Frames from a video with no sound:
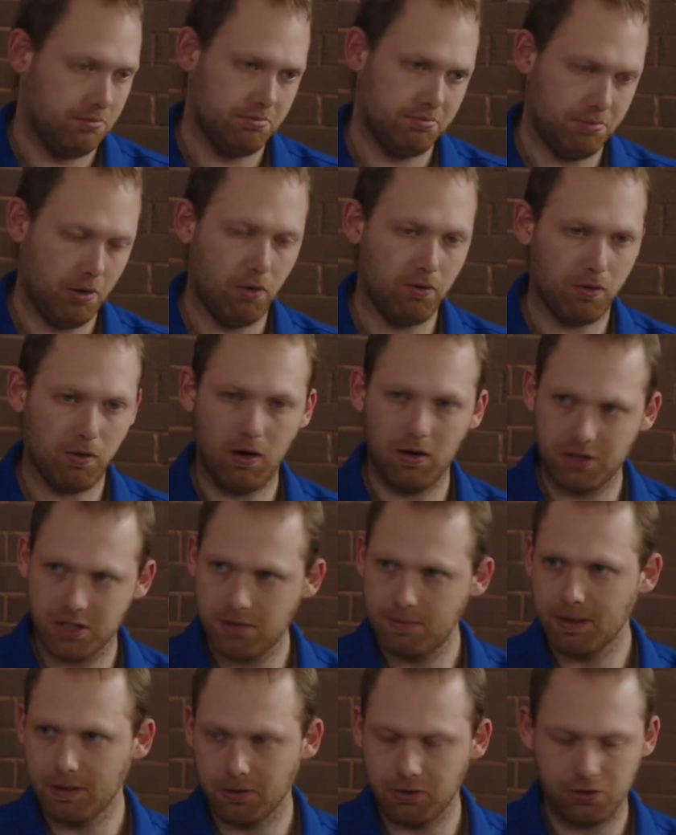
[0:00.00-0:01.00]
overall
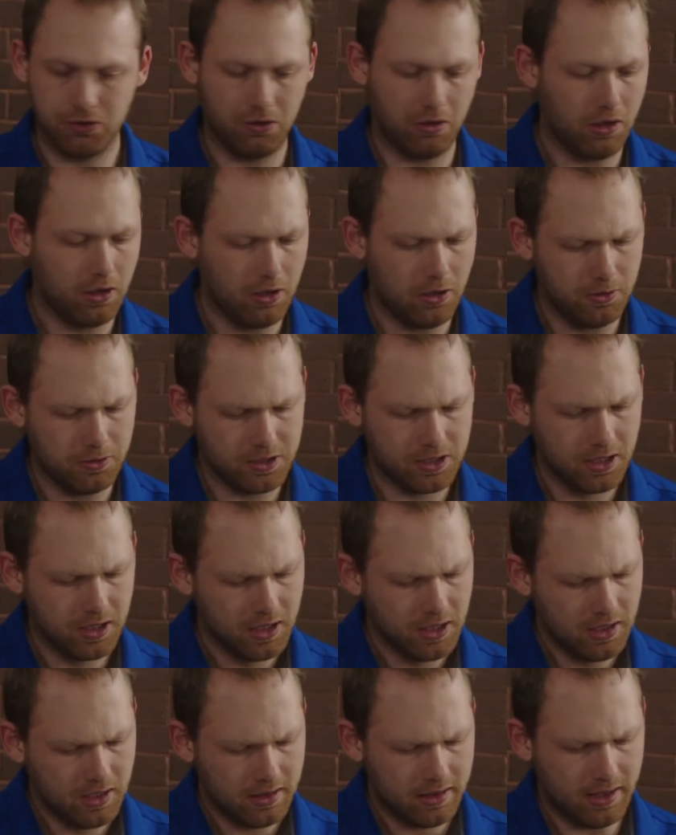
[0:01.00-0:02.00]
spiritual codes
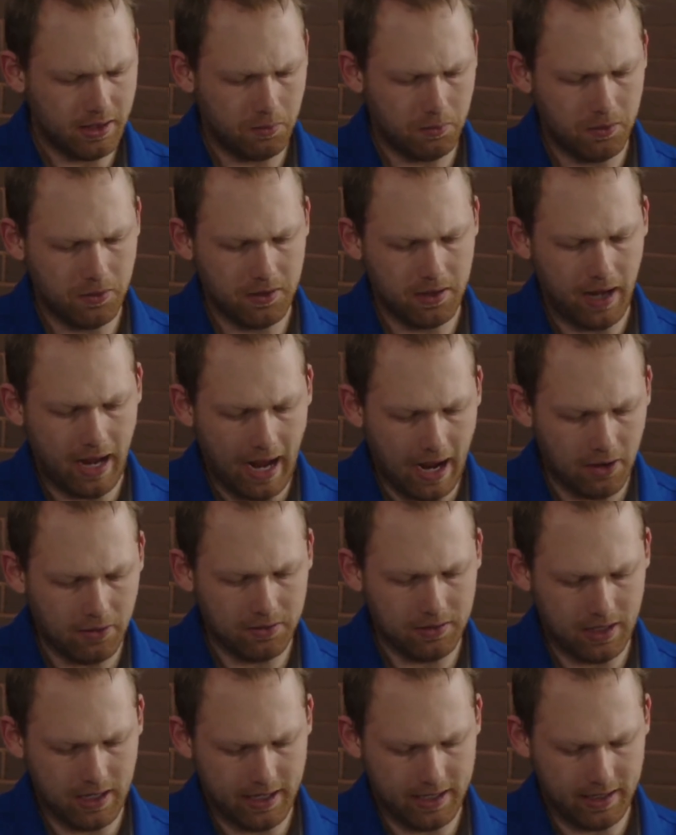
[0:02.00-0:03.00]
that would
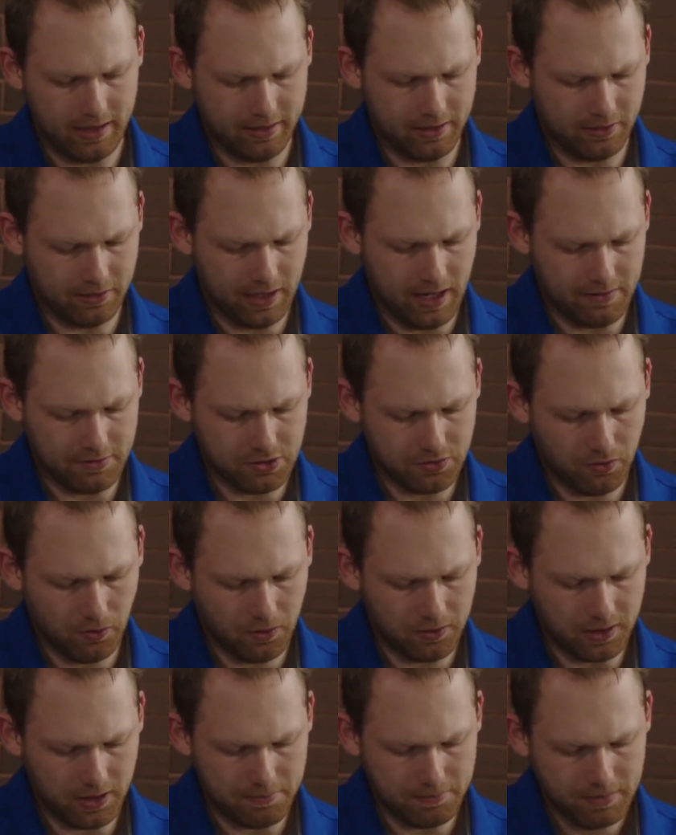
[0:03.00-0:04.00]
outline their lives
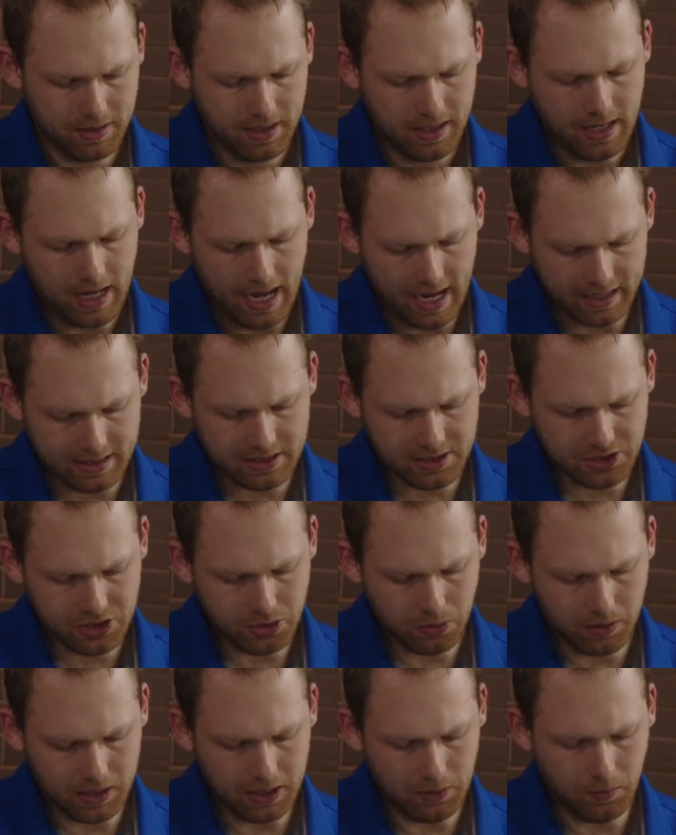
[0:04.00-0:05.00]
for them. Exodus
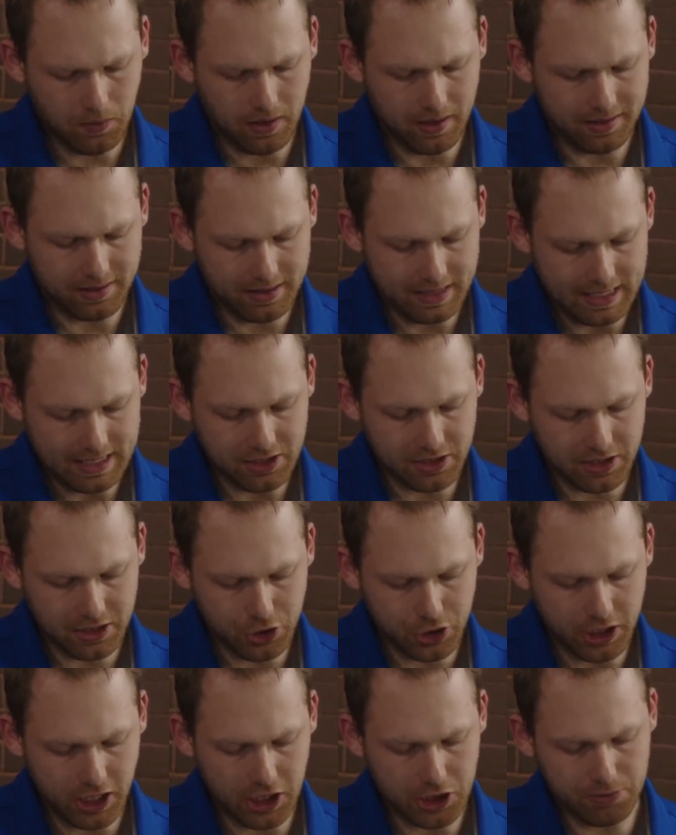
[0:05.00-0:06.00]
21, these are the
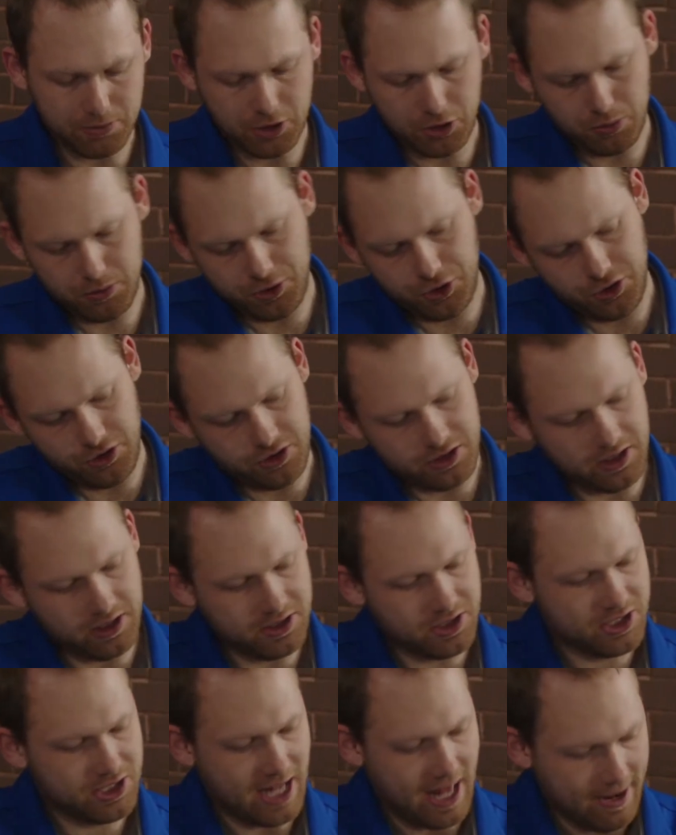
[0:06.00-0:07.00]
judgments which you shall
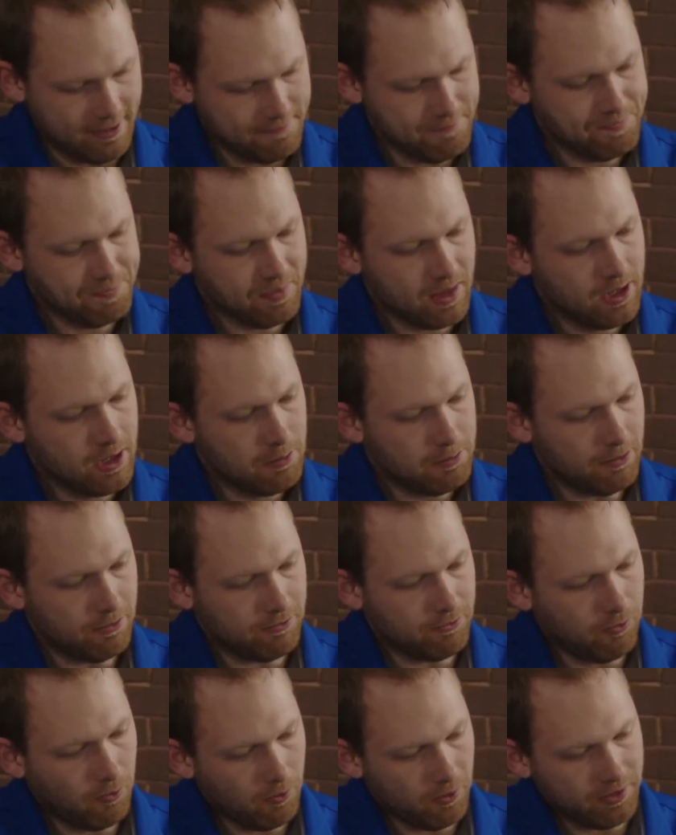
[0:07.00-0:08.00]
set
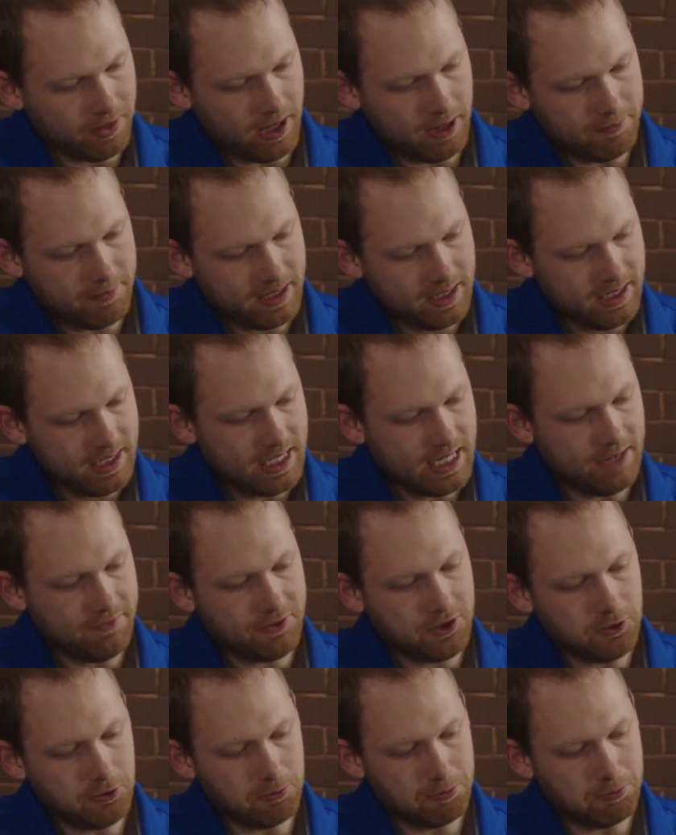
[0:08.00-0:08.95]
before them. If you